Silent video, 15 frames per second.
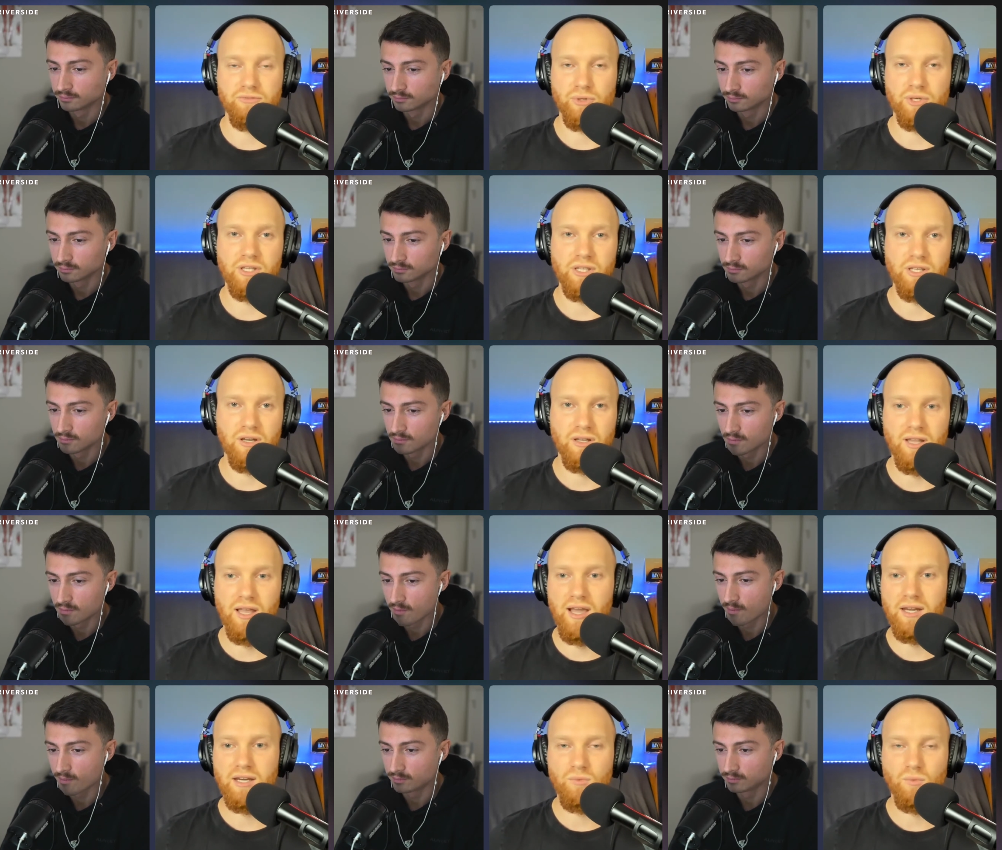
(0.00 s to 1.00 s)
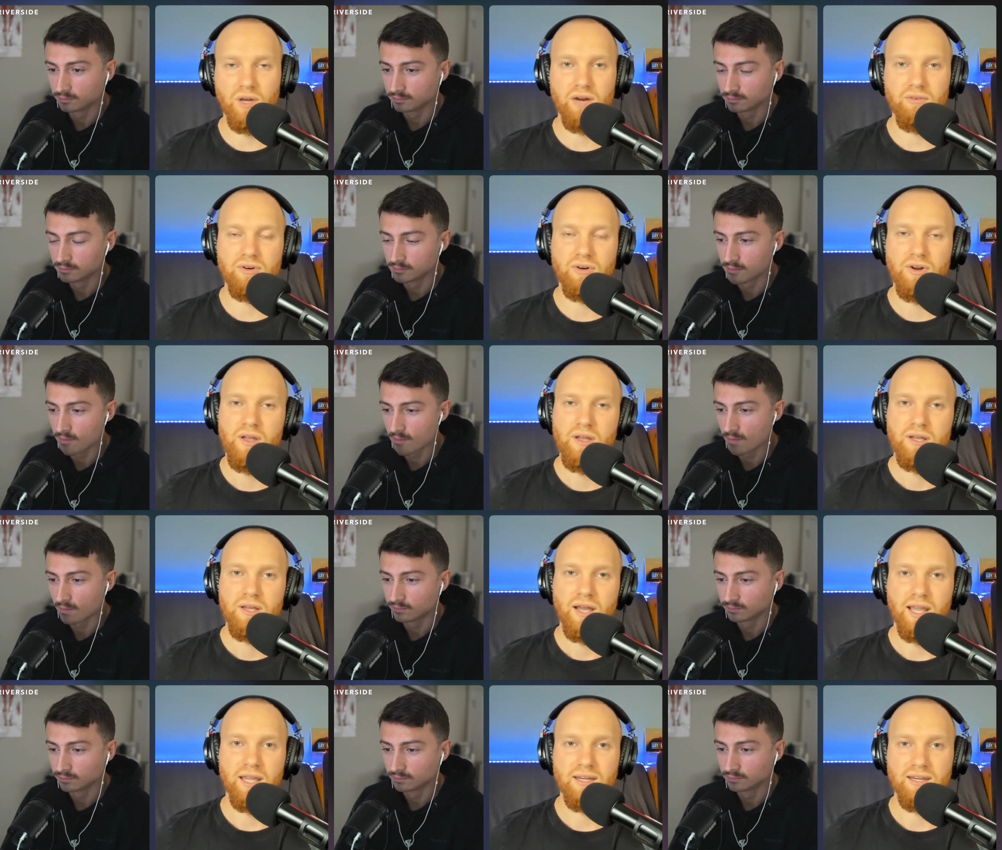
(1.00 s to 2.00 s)
Speaker 1: freely online and whatever.
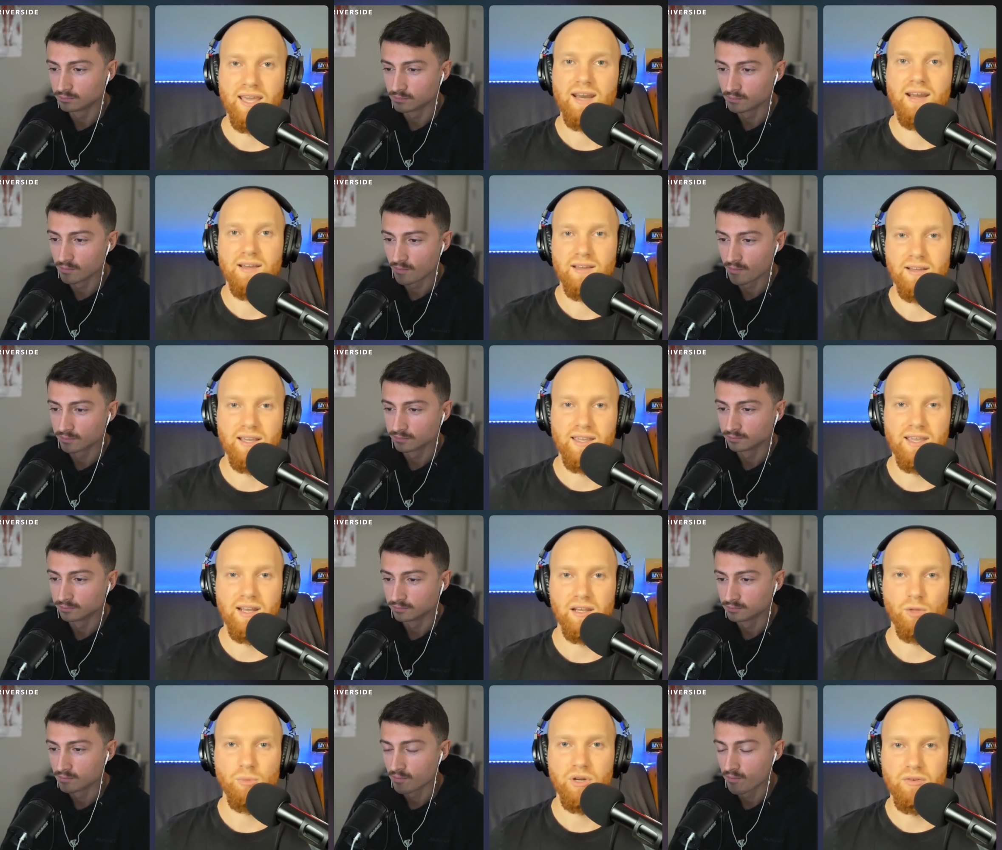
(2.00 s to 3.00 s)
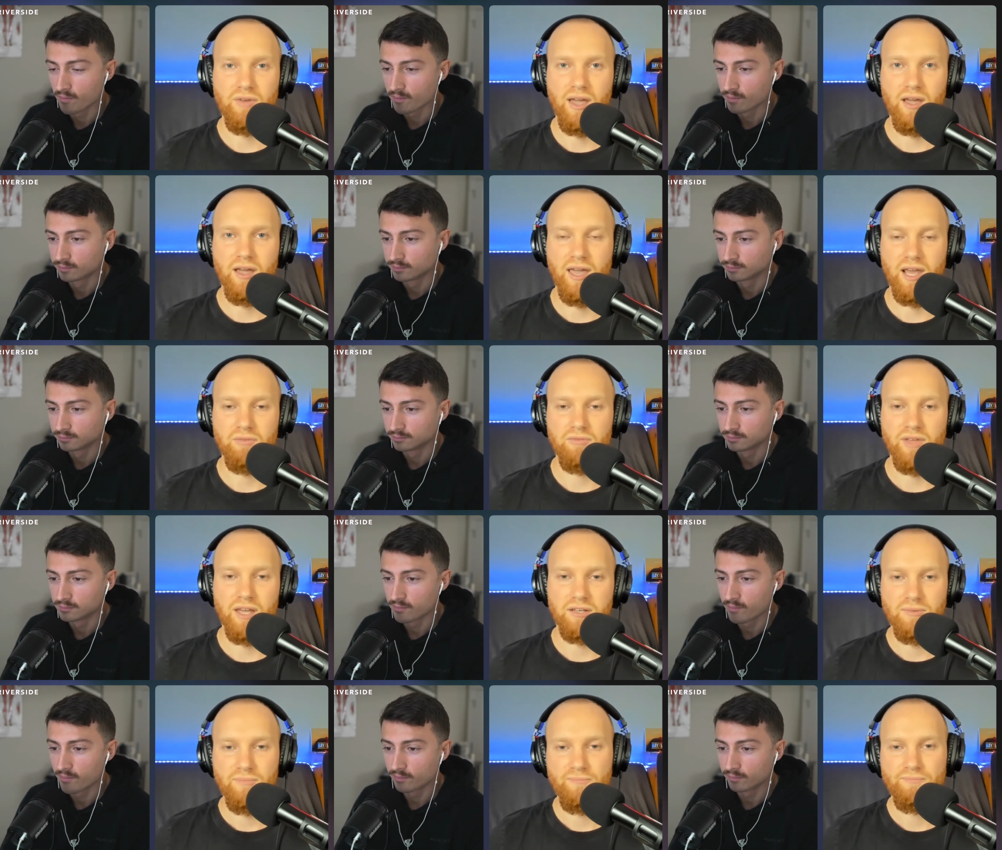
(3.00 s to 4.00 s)
I can get a I can get a little bit of
Speaker 2: ahead of
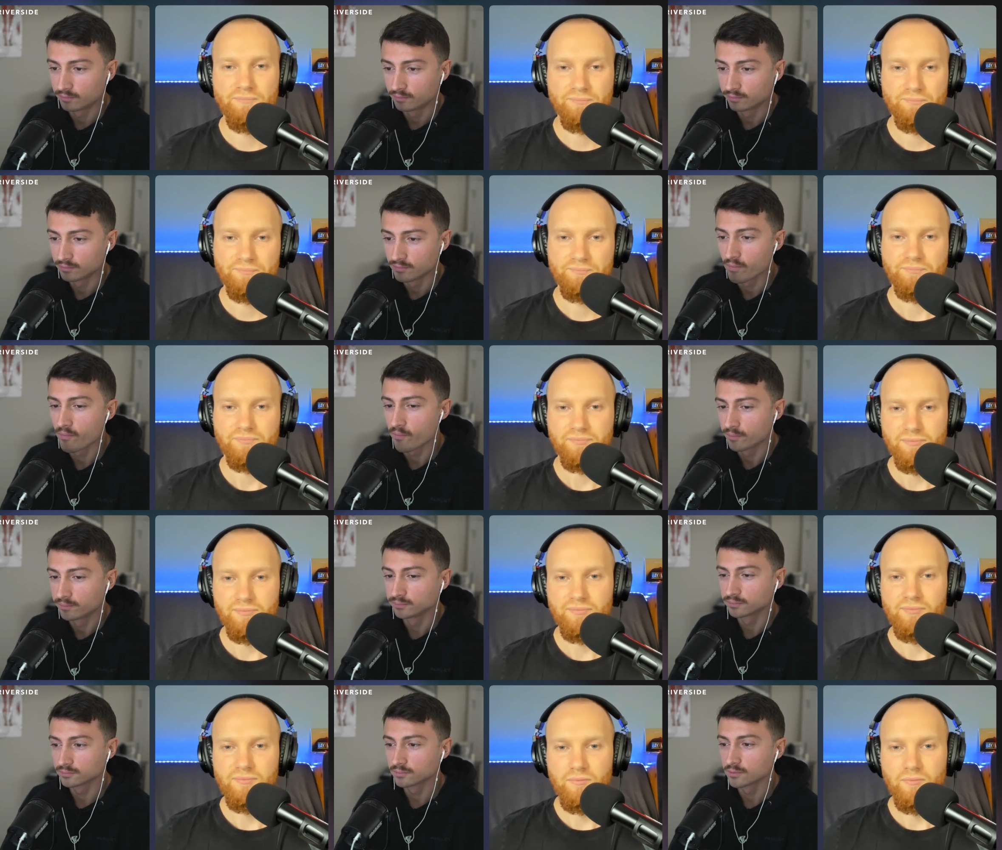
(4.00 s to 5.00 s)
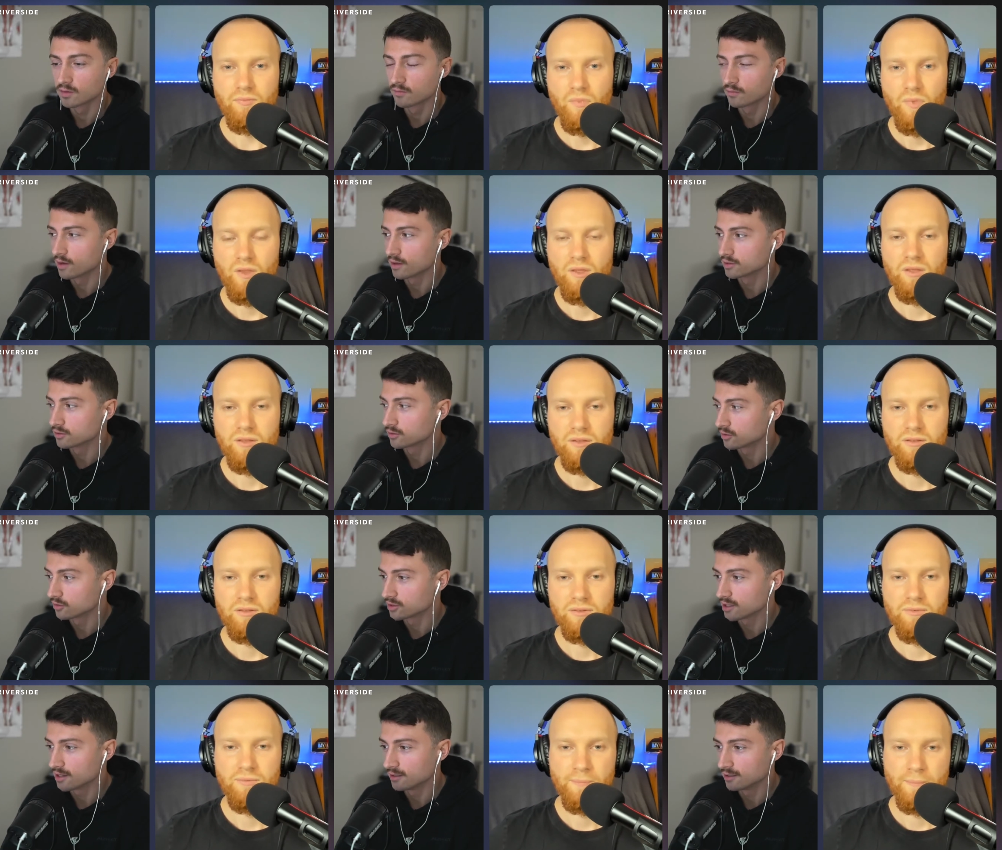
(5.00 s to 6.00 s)
that. Right. So you're
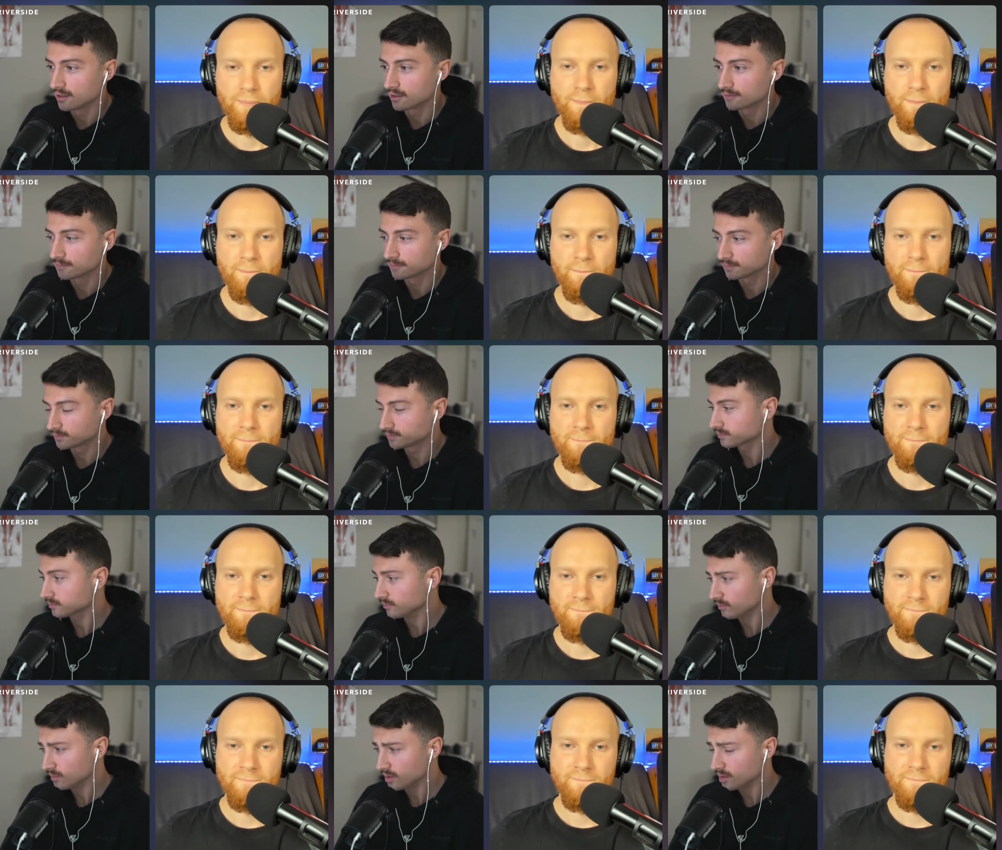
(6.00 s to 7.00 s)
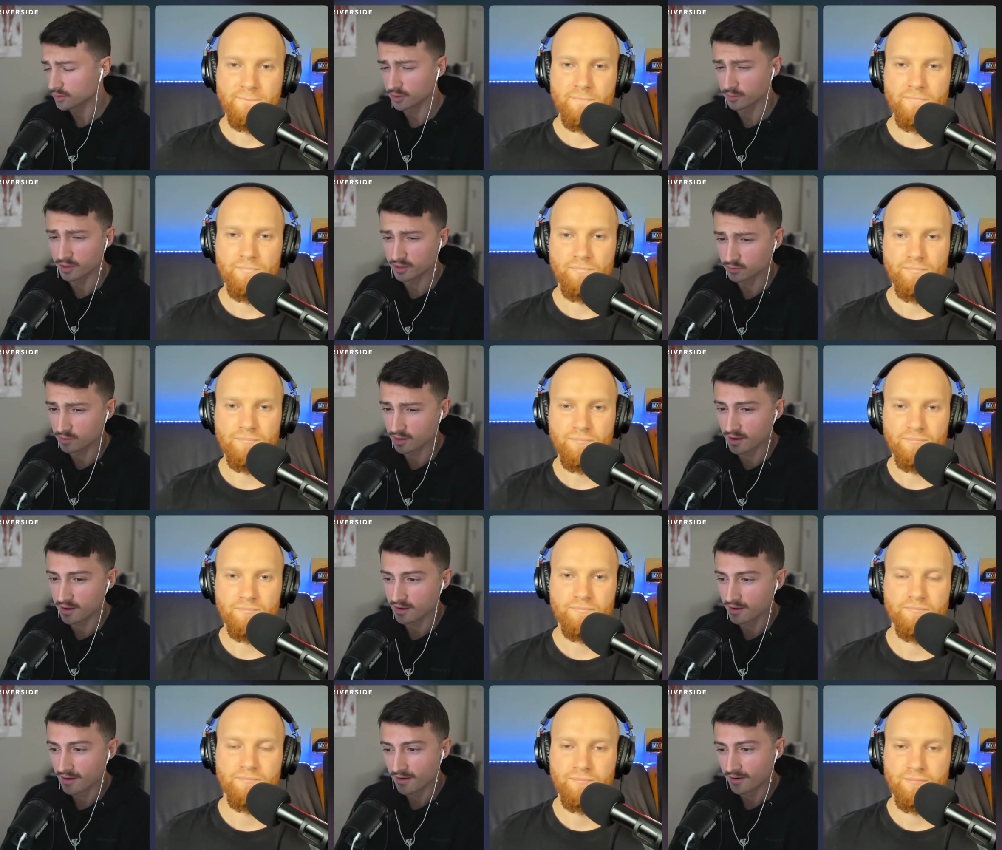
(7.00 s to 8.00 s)
saying like the best way
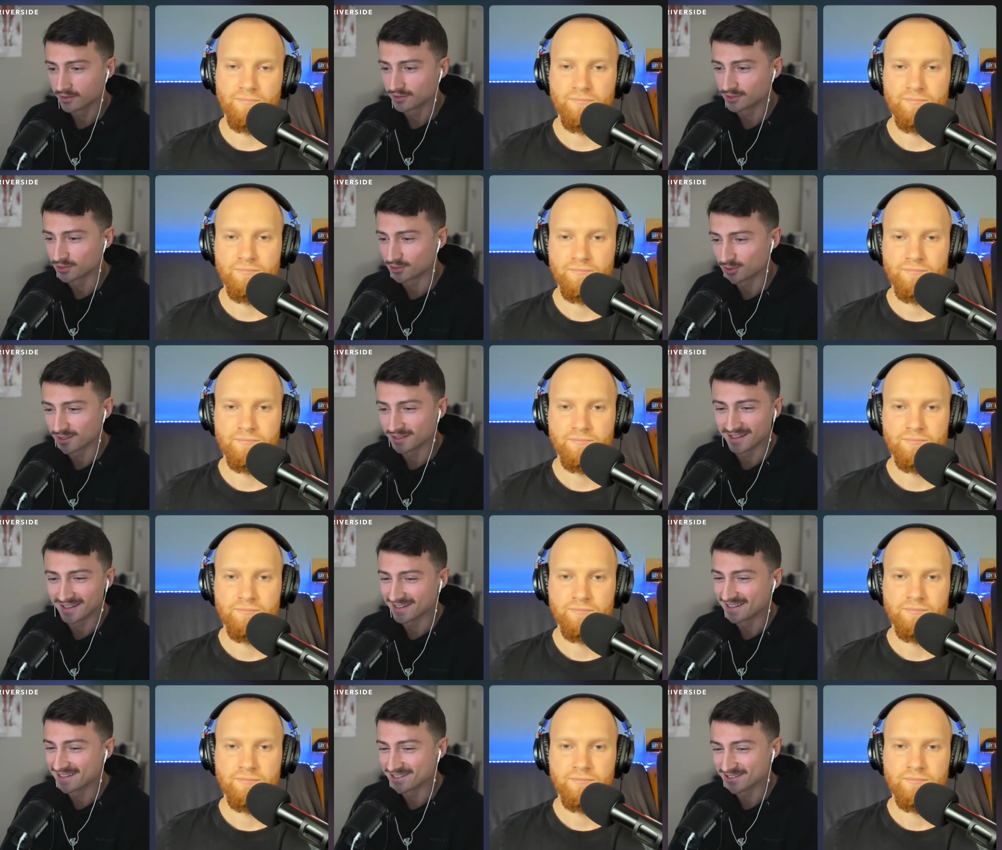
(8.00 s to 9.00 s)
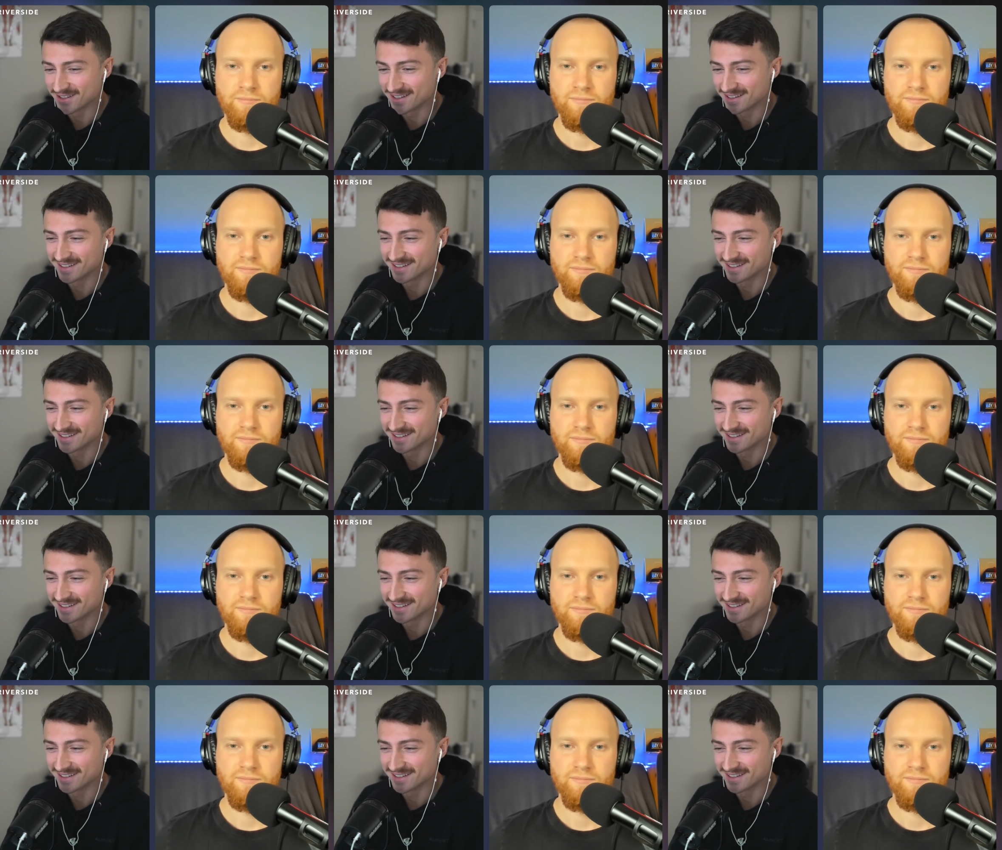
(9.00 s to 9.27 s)
to treat like an injury